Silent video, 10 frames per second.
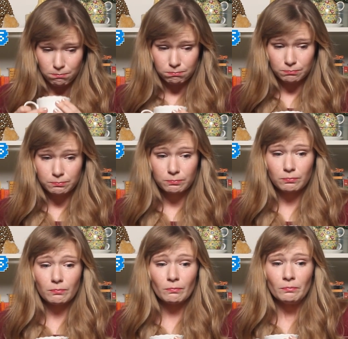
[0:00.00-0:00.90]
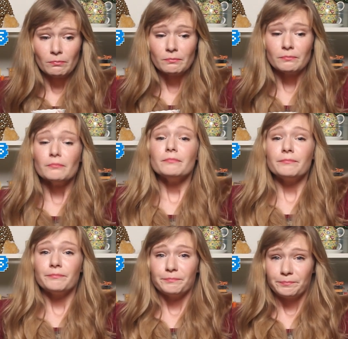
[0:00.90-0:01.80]

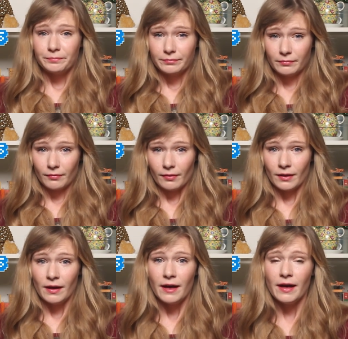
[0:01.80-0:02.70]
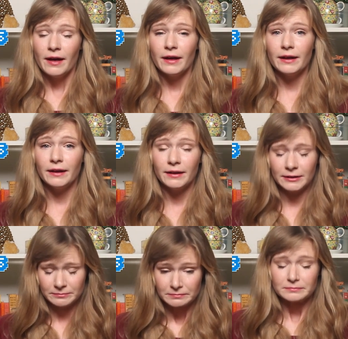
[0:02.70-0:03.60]

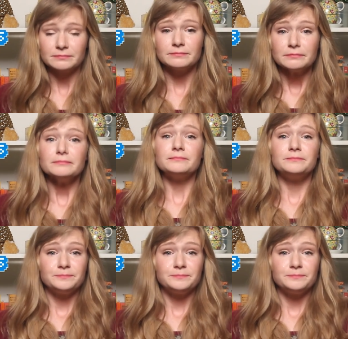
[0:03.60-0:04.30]
Nobody speaks.